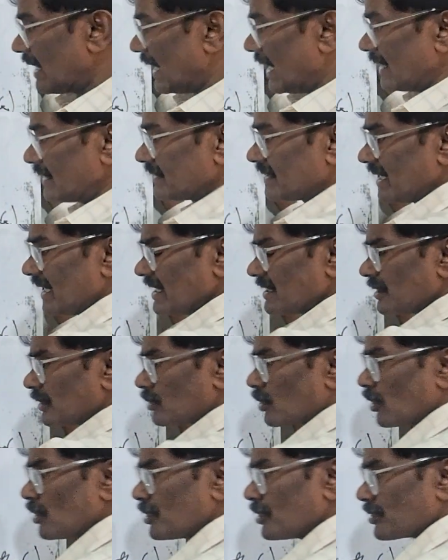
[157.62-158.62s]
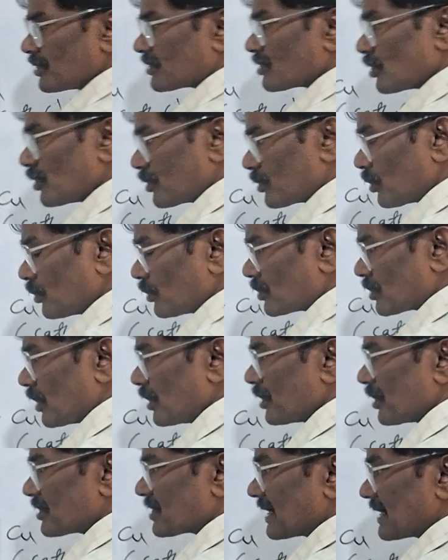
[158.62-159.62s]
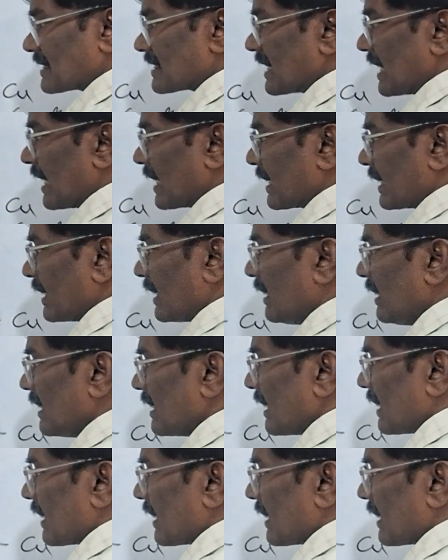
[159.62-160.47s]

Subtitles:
and these two solutions are